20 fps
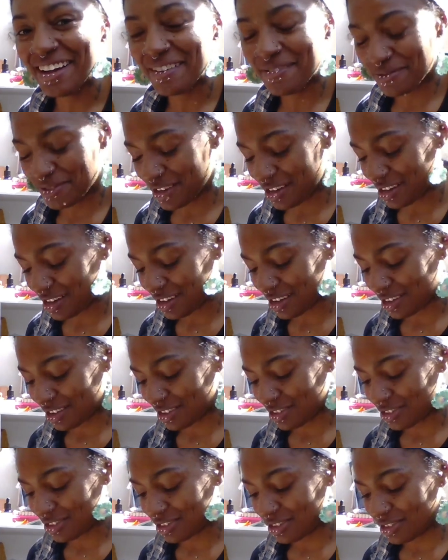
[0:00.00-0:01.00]
the
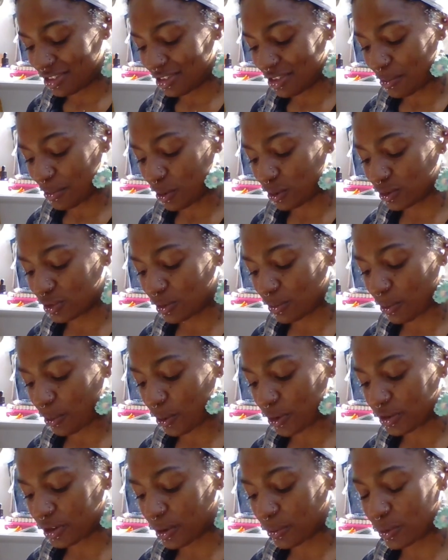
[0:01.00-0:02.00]
most
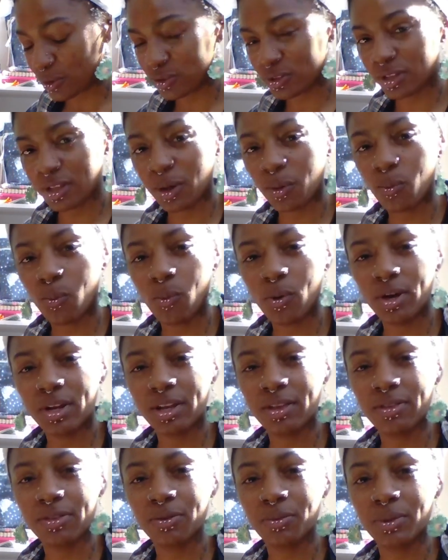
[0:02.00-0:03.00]
important numbers are like 1
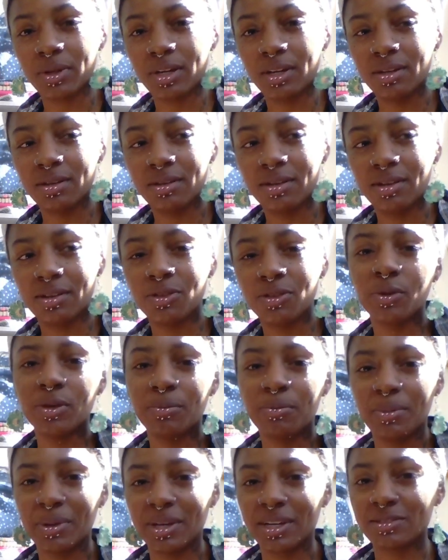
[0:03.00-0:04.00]
and 3. 3
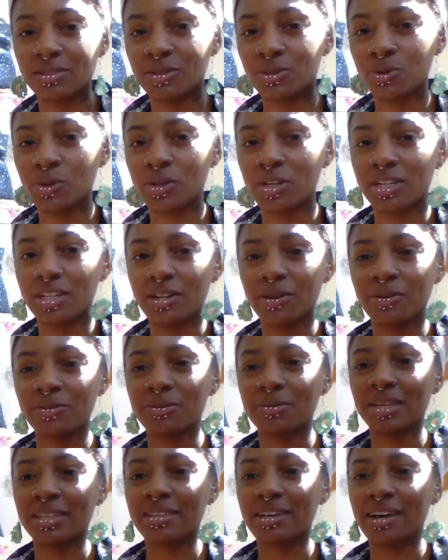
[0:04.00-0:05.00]
because of the Trinity or
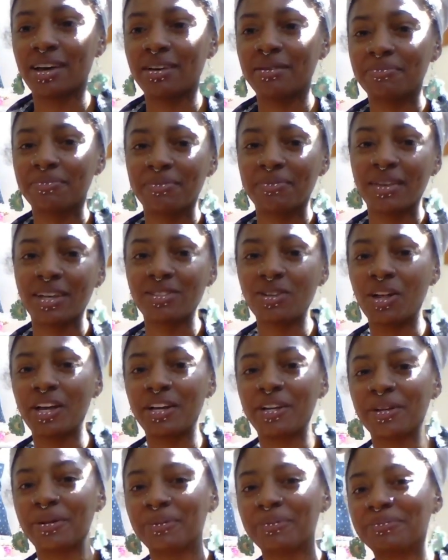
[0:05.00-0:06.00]
something like that. That's all I
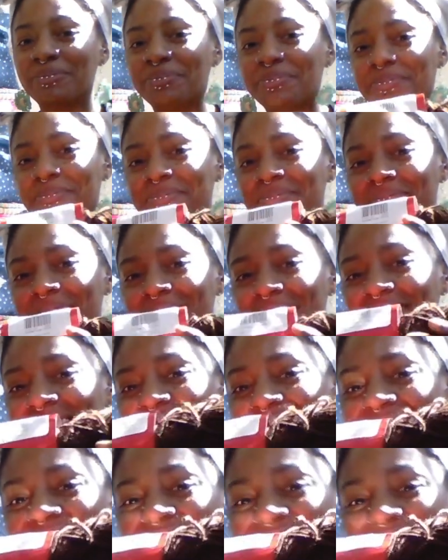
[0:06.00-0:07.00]
know.
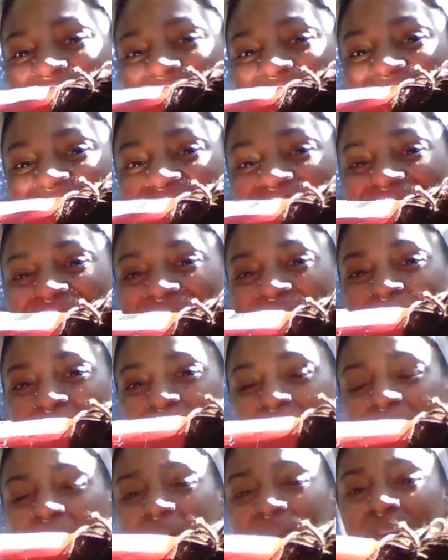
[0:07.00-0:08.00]
Okay, here's some
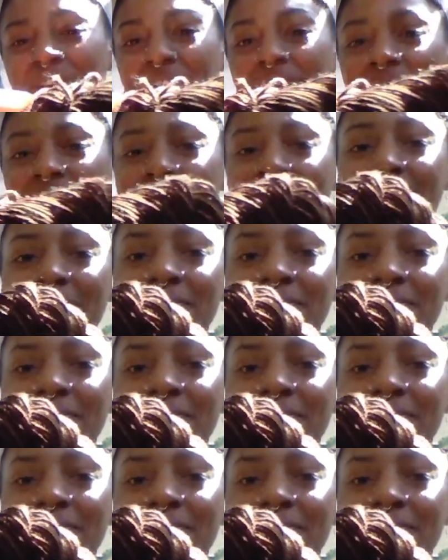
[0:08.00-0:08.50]
brown yarn.